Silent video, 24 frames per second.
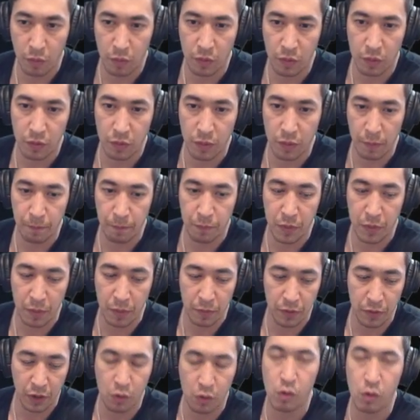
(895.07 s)

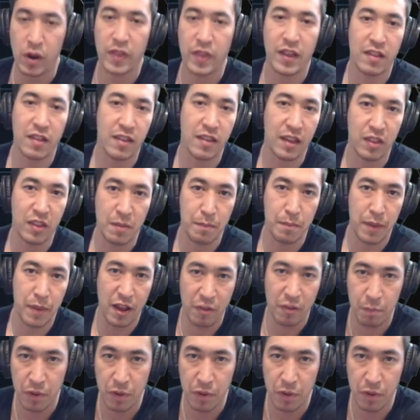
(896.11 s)
the coin that's in the best